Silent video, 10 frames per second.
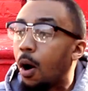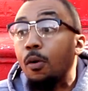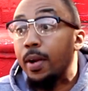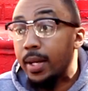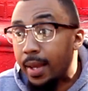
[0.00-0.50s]

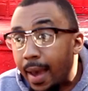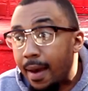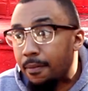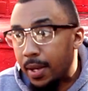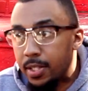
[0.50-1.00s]
already
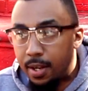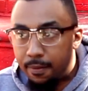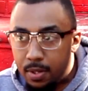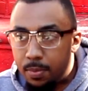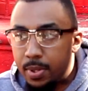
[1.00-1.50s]
have
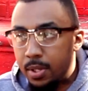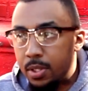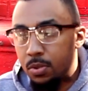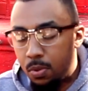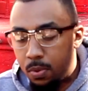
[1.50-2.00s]
HIV within
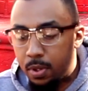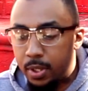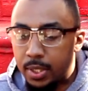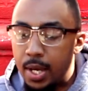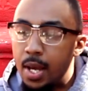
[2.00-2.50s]
these orgs.